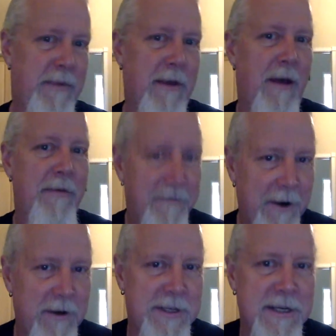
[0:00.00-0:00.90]
of the
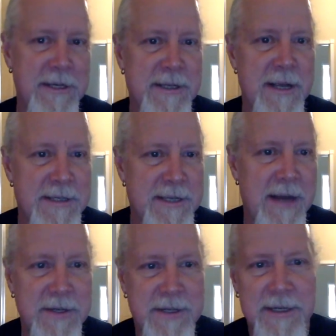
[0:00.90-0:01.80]
Pharisees and
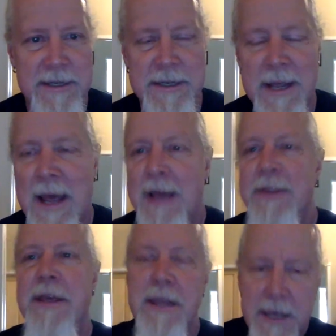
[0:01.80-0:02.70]
Sadducees.
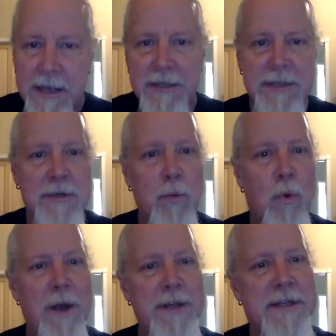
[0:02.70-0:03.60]
The yeast
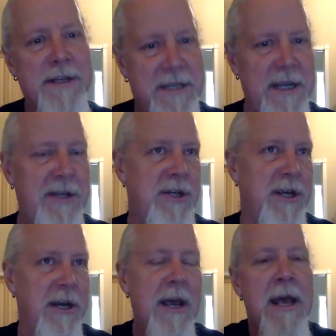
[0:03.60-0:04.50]
was the teaching.